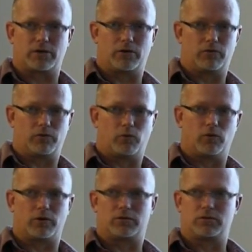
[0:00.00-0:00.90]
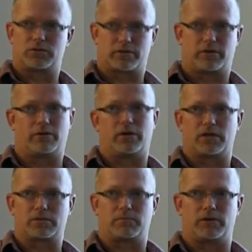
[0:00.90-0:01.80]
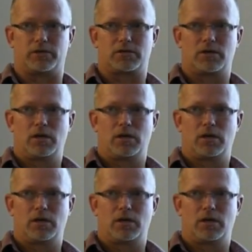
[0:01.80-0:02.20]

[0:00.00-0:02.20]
code or security exploits.